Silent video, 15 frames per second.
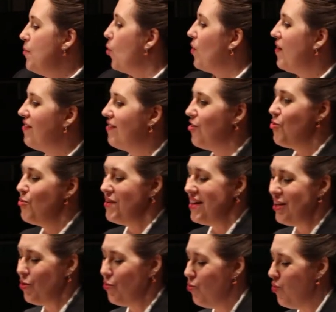But we so
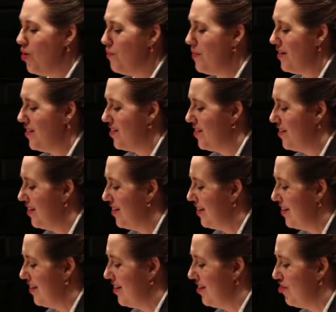need a woman,
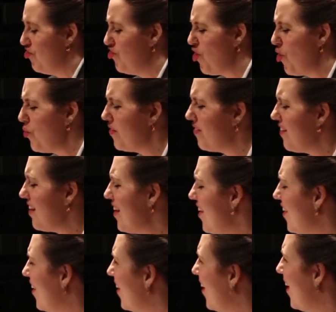
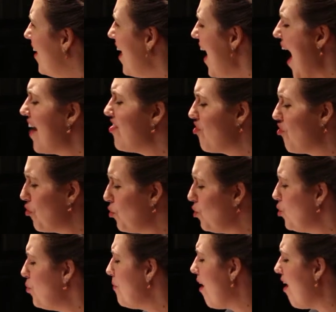Josie and
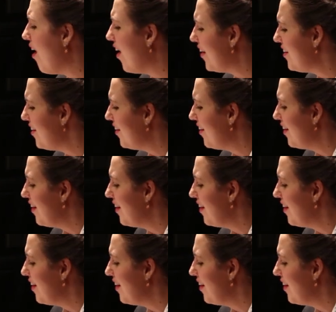Zulima,